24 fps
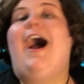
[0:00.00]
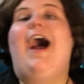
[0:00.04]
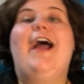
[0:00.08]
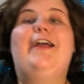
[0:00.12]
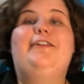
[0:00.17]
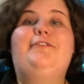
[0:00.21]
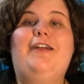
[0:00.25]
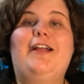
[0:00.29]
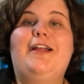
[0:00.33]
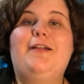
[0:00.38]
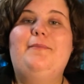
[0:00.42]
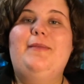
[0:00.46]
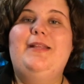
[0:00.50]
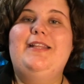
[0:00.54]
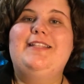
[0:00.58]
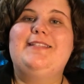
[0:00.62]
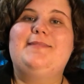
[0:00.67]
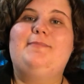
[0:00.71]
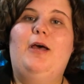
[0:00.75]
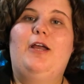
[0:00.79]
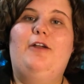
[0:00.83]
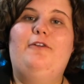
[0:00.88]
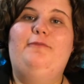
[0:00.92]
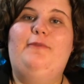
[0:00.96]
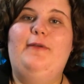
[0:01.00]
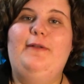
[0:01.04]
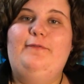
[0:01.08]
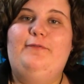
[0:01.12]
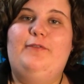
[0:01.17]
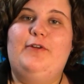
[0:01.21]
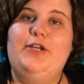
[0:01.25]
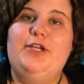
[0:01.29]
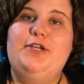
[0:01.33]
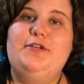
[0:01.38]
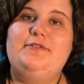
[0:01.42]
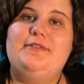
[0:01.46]
I'd recommend this monofin
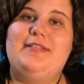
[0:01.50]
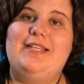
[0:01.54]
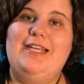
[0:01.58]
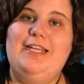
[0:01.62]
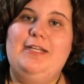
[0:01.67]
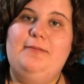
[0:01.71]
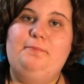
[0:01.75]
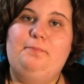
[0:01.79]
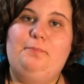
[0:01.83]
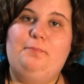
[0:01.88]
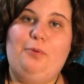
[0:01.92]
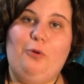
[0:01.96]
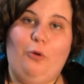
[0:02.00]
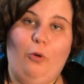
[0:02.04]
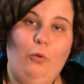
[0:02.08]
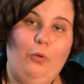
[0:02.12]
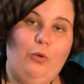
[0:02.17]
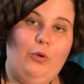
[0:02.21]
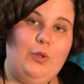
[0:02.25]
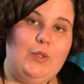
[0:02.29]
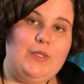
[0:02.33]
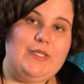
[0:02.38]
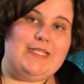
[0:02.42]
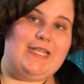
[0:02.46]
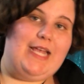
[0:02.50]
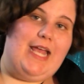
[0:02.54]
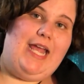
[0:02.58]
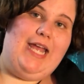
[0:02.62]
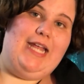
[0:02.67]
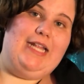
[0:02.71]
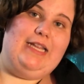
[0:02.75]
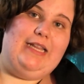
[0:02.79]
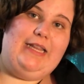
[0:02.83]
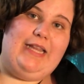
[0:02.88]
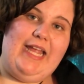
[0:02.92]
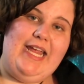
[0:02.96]
for use in pools
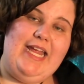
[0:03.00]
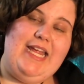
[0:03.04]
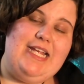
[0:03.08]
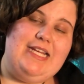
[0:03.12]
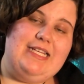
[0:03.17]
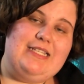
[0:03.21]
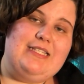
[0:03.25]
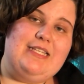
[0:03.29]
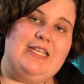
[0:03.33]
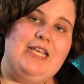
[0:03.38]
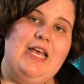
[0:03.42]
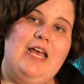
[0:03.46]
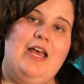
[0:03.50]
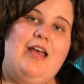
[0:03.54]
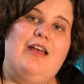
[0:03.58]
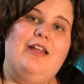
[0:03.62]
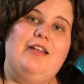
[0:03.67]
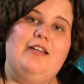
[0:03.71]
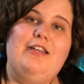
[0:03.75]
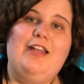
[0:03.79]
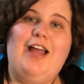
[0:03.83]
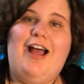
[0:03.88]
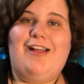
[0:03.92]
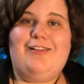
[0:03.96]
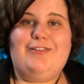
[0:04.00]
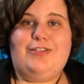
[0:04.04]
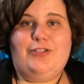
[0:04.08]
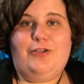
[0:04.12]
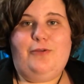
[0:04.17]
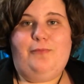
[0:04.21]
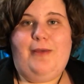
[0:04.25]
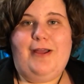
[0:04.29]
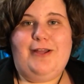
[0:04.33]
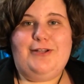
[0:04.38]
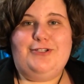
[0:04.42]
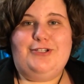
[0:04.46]
and lakes, not
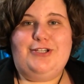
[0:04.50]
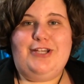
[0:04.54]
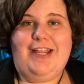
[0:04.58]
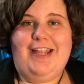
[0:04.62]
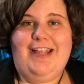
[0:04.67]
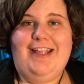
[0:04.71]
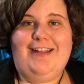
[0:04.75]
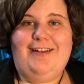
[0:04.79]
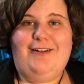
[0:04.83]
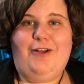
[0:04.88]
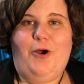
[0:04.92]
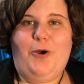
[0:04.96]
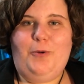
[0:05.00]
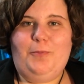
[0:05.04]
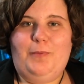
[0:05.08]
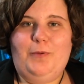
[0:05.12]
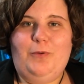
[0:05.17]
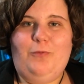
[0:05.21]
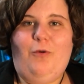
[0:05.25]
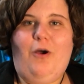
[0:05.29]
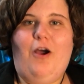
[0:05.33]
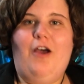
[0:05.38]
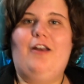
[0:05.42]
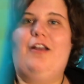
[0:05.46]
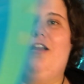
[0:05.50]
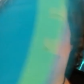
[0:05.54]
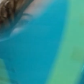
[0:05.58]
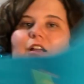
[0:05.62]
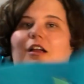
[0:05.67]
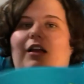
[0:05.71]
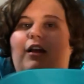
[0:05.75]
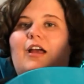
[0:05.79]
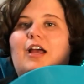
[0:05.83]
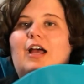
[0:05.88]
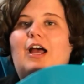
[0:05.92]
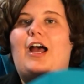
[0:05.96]
so much in open water
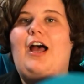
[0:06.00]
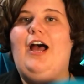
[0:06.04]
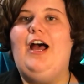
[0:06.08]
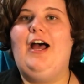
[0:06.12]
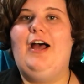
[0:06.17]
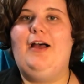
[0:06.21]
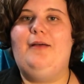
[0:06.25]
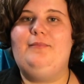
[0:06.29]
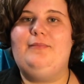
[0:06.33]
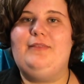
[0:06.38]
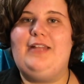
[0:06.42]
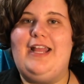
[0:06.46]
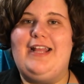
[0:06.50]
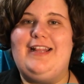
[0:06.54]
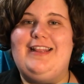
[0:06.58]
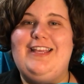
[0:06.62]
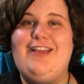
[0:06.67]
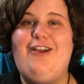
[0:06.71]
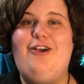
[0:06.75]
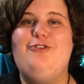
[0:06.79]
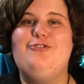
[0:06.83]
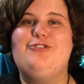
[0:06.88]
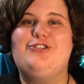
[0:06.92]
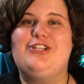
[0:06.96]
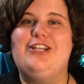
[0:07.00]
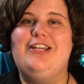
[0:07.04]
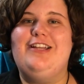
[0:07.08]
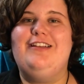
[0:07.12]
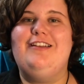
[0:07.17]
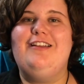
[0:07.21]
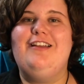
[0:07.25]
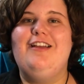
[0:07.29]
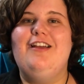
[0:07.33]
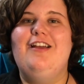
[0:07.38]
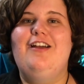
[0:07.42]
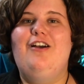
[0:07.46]
like the
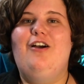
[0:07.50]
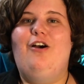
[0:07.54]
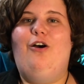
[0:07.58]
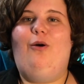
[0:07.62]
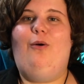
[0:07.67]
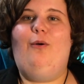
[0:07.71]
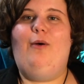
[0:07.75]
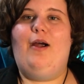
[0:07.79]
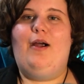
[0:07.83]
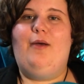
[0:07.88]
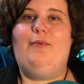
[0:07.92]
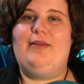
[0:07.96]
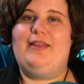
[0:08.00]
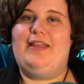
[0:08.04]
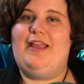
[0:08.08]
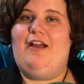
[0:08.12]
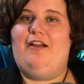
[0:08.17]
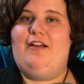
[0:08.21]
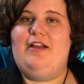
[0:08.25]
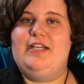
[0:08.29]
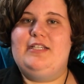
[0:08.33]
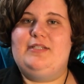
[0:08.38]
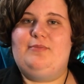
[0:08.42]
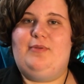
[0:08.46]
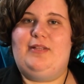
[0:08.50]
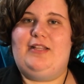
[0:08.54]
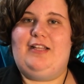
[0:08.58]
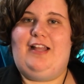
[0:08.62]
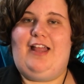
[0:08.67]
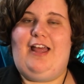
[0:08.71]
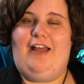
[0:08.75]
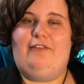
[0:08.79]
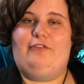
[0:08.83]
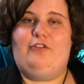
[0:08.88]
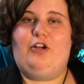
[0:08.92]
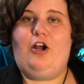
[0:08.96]
ocean or with areas with a
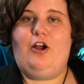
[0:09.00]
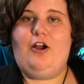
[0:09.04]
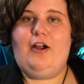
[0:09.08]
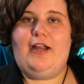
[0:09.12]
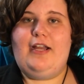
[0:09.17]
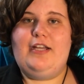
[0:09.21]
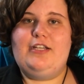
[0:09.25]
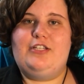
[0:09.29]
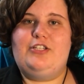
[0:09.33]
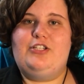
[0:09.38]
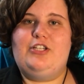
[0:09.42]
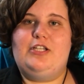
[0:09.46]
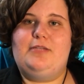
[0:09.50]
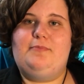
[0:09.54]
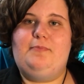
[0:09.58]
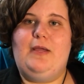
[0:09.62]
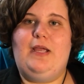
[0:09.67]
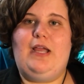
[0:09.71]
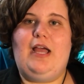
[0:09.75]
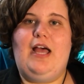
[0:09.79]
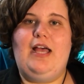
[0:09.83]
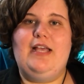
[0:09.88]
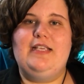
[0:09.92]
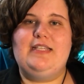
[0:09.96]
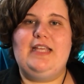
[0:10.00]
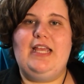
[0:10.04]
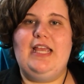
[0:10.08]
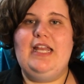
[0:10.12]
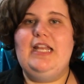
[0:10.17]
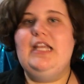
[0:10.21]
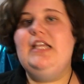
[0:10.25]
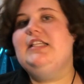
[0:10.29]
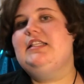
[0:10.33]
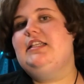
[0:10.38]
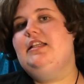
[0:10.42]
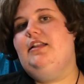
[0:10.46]
lot of current, just because
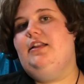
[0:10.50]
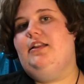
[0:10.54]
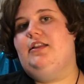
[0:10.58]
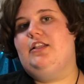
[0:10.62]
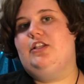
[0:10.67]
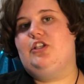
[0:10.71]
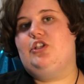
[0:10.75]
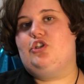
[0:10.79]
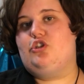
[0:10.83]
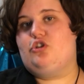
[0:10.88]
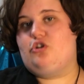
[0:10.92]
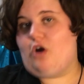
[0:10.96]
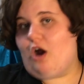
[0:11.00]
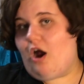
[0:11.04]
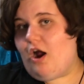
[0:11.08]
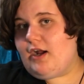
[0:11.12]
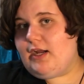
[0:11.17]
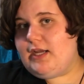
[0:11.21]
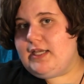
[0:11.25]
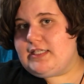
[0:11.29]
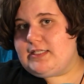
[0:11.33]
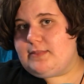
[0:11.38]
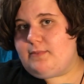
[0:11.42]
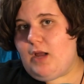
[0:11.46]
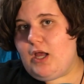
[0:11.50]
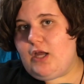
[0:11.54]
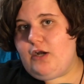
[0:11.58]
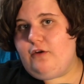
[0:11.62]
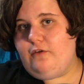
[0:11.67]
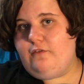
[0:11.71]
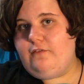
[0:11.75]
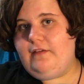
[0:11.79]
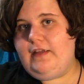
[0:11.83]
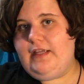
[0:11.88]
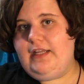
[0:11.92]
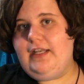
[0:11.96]
it isn't the strongest
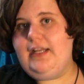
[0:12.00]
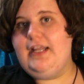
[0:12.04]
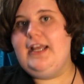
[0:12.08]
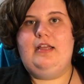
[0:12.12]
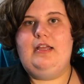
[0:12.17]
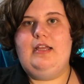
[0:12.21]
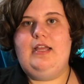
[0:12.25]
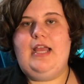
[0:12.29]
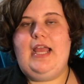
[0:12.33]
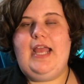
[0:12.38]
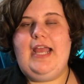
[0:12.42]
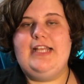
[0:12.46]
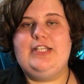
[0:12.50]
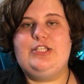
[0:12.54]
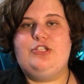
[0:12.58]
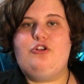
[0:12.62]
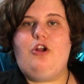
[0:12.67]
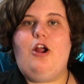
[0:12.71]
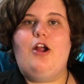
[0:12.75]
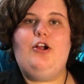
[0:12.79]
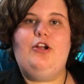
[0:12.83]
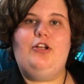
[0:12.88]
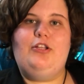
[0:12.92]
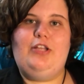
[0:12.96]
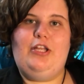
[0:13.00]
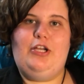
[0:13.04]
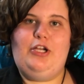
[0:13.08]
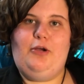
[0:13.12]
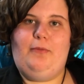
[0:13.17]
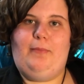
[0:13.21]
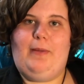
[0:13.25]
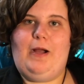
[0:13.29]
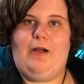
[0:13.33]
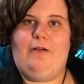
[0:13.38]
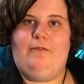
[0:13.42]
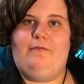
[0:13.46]
monofin. It's stronger than
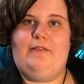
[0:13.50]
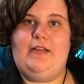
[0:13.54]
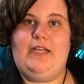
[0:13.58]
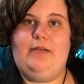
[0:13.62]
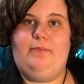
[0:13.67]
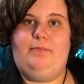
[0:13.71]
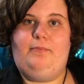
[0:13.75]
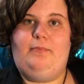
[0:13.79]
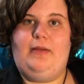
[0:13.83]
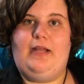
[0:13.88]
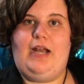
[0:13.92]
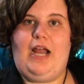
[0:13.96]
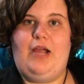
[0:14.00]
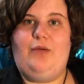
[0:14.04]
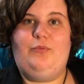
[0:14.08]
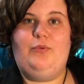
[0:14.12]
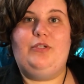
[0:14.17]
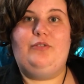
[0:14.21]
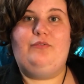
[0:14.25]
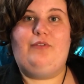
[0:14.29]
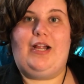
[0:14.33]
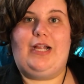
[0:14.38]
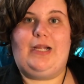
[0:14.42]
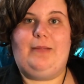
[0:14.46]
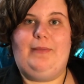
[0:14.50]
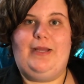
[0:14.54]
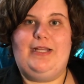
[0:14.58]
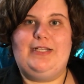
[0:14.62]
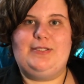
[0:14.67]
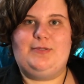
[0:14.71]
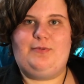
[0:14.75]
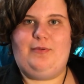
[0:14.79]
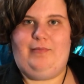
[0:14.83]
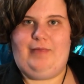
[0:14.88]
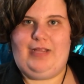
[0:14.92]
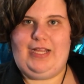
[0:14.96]
your bare feet, but I wouldn't
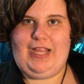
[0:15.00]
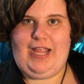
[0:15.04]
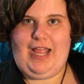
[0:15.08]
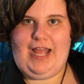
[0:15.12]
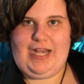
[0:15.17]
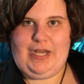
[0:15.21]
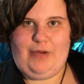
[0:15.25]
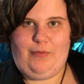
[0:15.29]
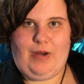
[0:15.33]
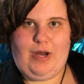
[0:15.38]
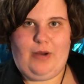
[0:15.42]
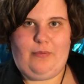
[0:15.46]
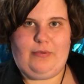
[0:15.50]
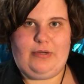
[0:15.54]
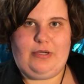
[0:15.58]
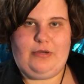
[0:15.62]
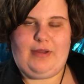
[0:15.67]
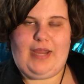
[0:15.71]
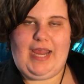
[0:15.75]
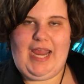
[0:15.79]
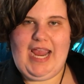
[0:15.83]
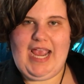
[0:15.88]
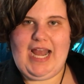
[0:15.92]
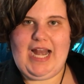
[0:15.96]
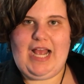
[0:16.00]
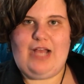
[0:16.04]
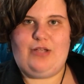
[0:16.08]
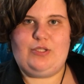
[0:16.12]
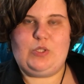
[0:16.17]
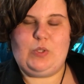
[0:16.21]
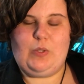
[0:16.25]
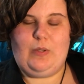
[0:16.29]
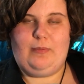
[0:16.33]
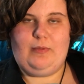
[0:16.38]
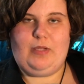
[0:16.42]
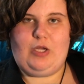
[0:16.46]
recommend swimming anywhere where you can't
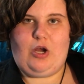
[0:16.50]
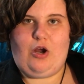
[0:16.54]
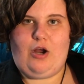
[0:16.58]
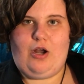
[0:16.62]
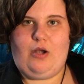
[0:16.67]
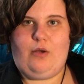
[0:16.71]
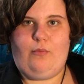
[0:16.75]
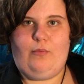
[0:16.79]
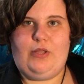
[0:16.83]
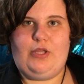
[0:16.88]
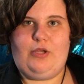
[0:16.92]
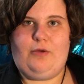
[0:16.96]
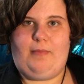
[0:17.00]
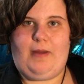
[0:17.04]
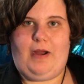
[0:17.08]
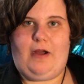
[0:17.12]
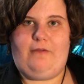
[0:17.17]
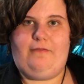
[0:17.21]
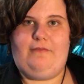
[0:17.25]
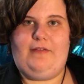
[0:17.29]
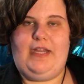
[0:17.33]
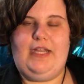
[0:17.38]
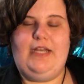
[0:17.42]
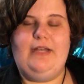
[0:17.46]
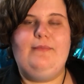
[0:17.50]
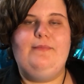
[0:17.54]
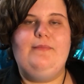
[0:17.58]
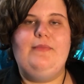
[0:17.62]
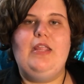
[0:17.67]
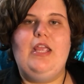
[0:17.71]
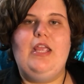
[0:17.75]
outswim the current with your bare feet.